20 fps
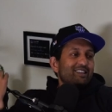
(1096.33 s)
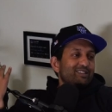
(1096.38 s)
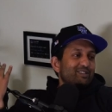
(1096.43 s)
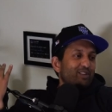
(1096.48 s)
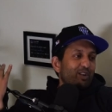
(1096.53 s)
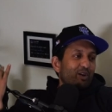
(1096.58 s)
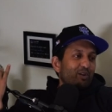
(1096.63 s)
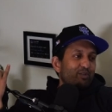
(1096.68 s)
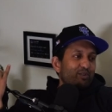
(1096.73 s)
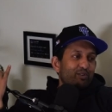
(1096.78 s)

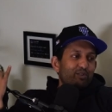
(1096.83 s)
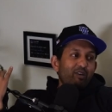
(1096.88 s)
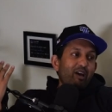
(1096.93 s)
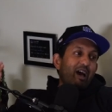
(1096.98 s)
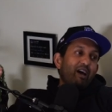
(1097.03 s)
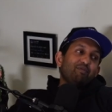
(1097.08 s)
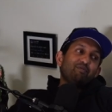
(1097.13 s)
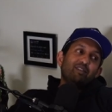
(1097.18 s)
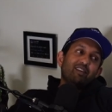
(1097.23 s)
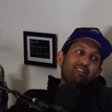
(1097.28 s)
So you
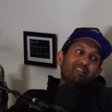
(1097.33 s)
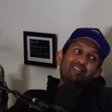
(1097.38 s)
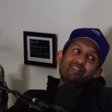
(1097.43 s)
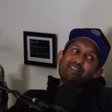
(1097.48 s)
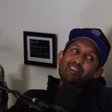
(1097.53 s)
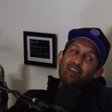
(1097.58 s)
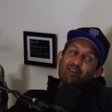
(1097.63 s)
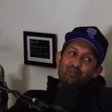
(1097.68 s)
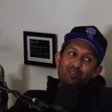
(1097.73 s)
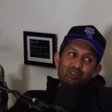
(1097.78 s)
have to at
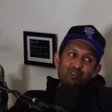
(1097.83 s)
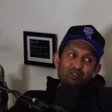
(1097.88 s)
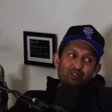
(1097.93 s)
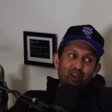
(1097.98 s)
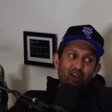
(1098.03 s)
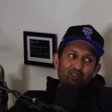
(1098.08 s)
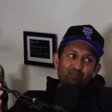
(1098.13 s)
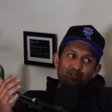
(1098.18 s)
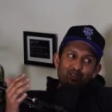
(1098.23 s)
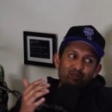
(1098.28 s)
least give it a
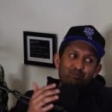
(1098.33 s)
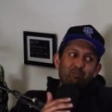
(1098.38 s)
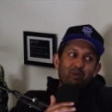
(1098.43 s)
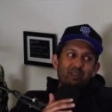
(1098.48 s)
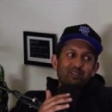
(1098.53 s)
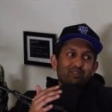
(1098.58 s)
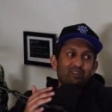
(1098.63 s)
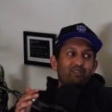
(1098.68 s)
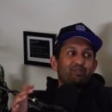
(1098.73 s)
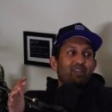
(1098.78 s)
shot just
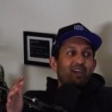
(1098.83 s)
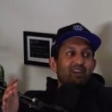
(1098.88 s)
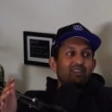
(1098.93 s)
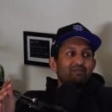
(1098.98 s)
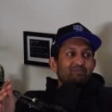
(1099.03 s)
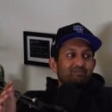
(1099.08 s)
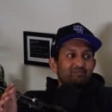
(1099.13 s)
based on that.